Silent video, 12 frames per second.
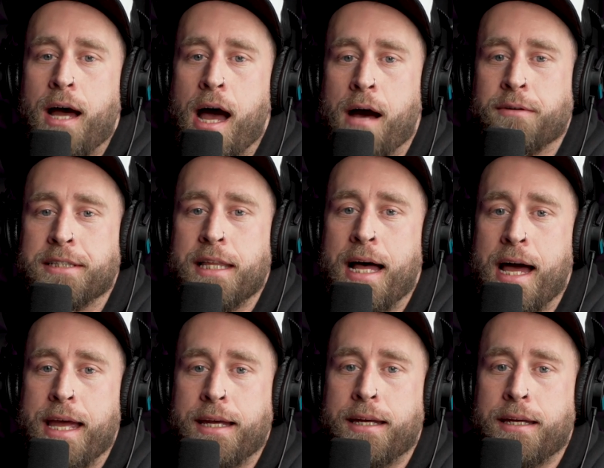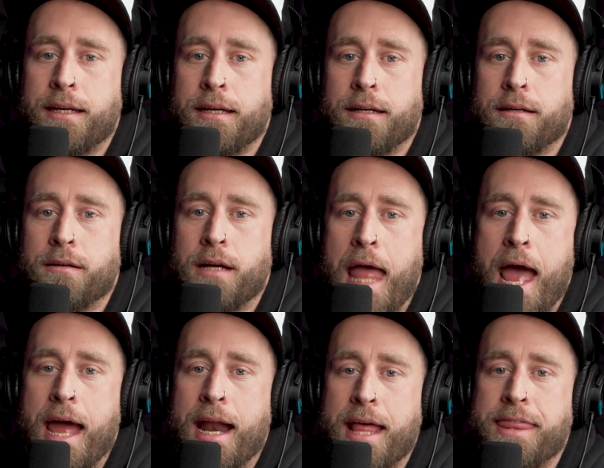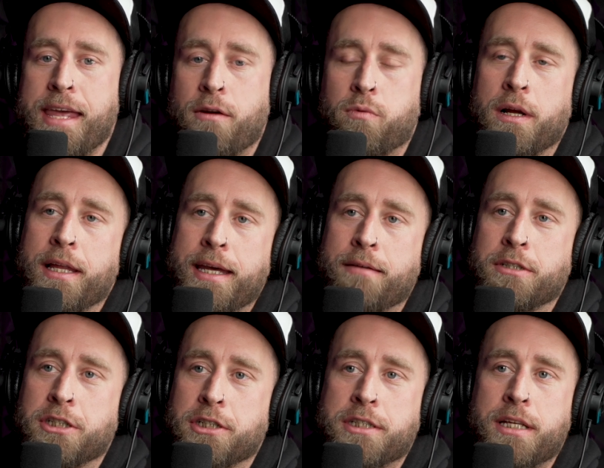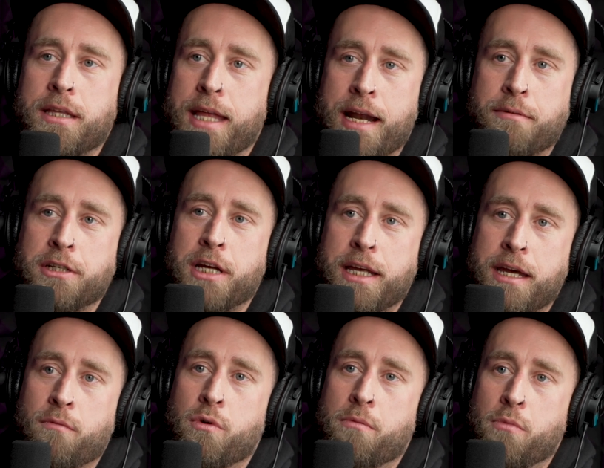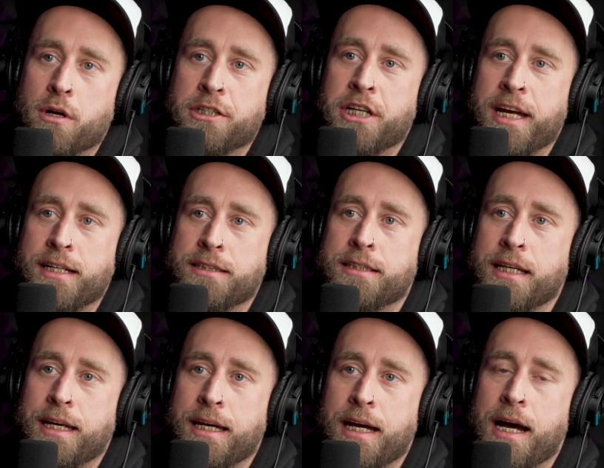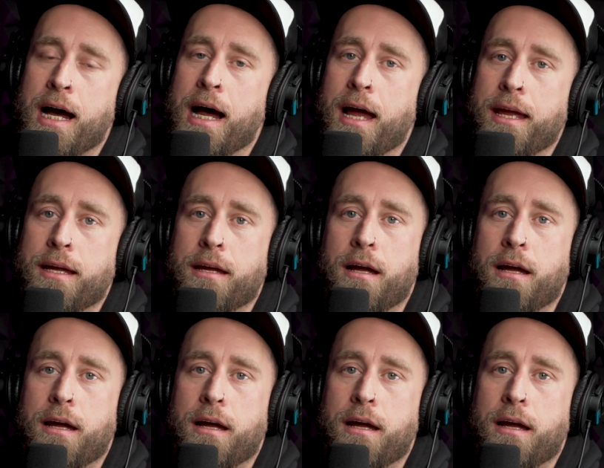I was like, and I think really it was just that I was going to get one more chance to get high.